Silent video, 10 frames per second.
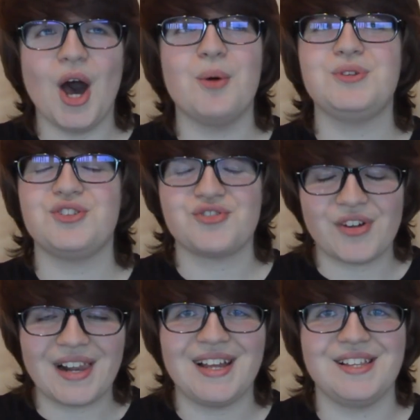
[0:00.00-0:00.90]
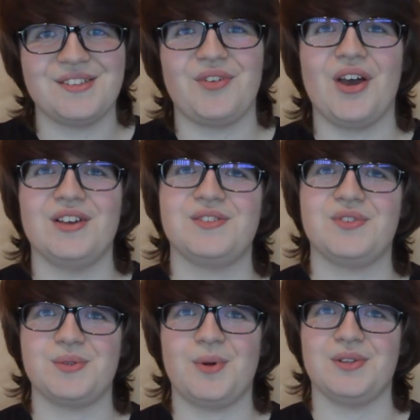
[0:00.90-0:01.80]
up to trillions of years
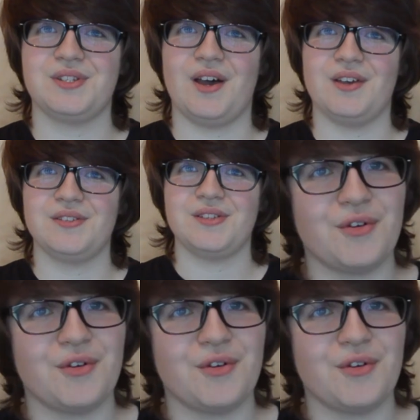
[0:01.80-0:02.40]
for small stars.